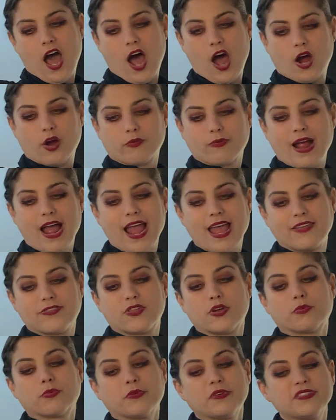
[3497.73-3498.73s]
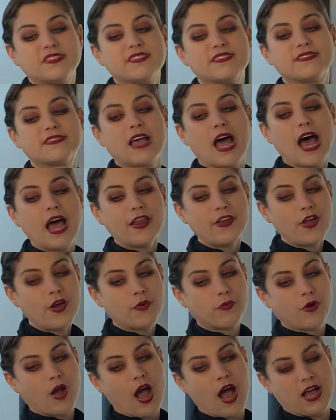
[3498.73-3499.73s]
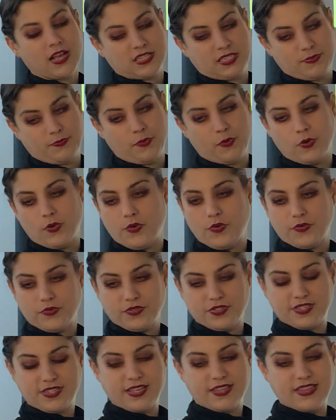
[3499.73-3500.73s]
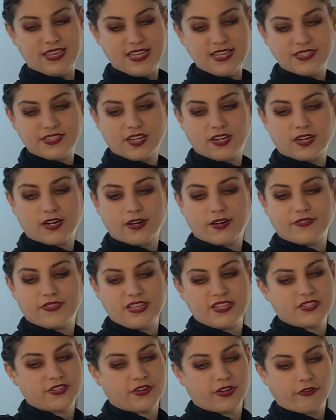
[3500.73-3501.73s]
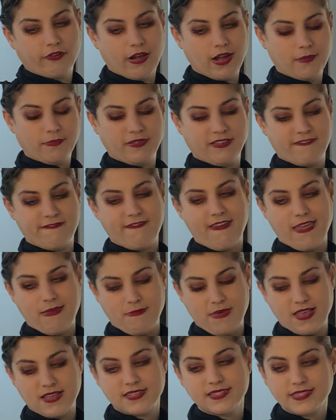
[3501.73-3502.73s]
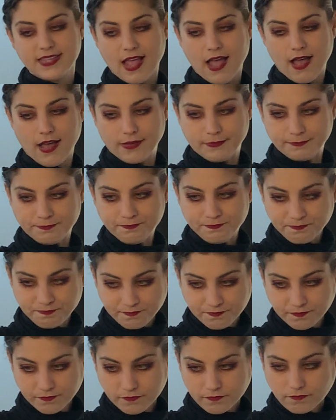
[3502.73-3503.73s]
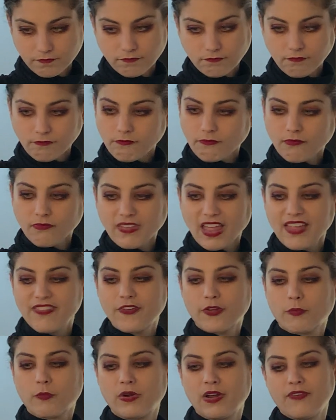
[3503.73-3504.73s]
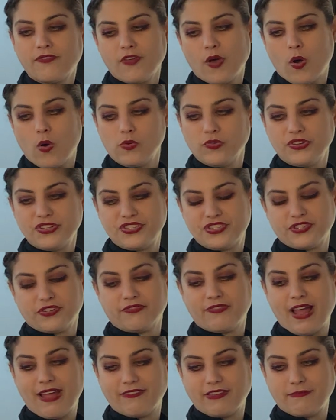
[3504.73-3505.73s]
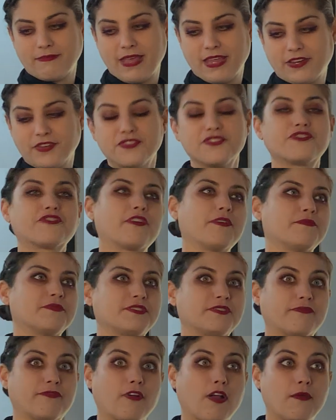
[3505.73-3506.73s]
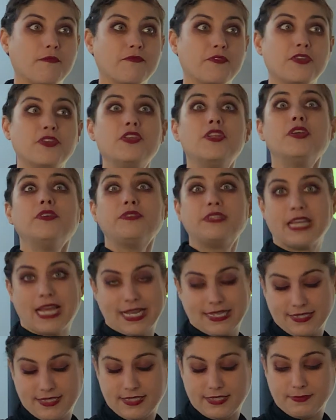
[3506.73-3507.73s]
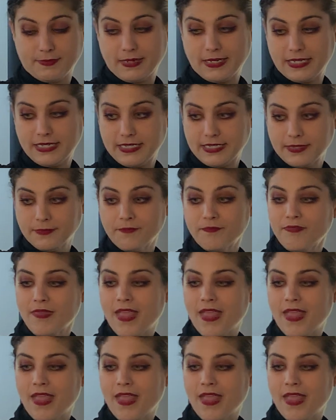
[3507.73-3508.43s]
All right, the Rossano Gospels. These are these are incredibly famous. Um, they're one of the oldest surviving manuscripts from the New Testament.